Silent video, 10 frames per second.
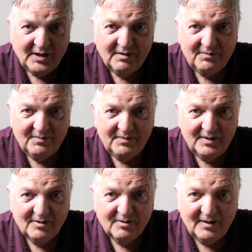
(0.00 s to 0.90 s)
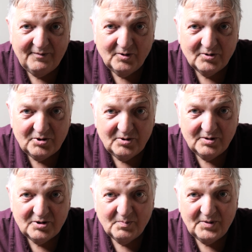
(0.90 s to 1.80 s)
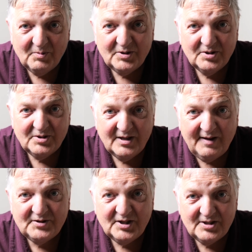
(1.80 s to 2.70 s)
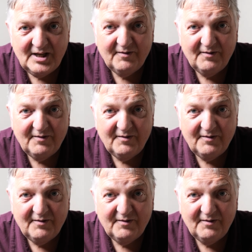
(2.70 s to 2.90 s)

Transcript: You've, you know, if you're shooting something which is at f16,